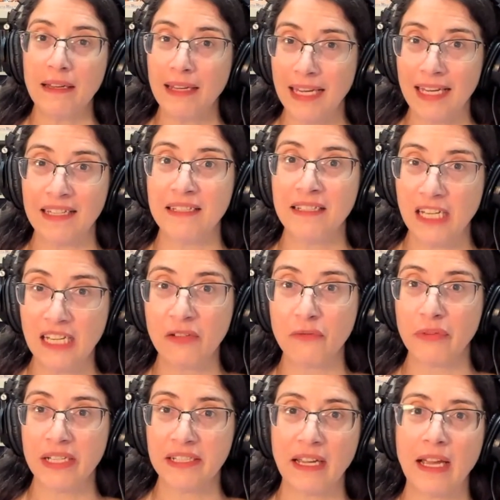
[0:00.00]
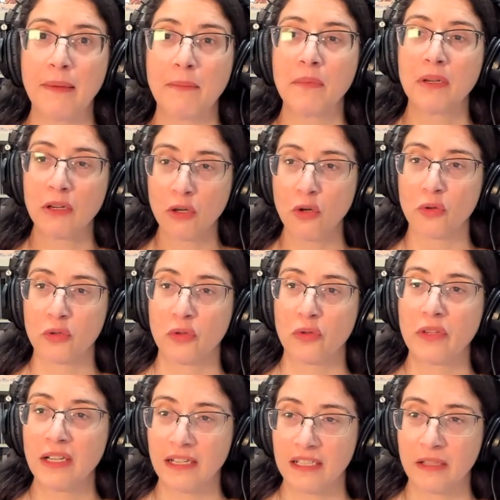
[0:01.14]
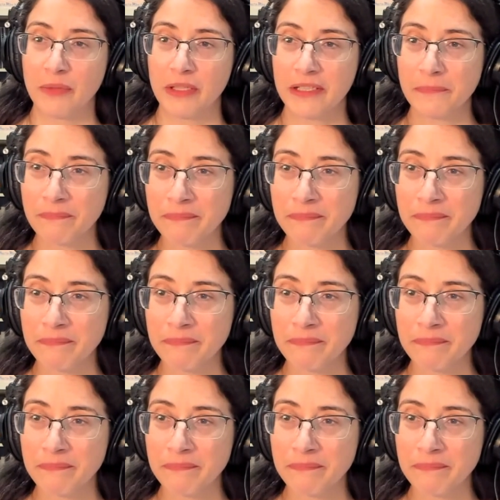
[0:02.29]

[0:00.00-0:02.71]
and in real time, close to the customers.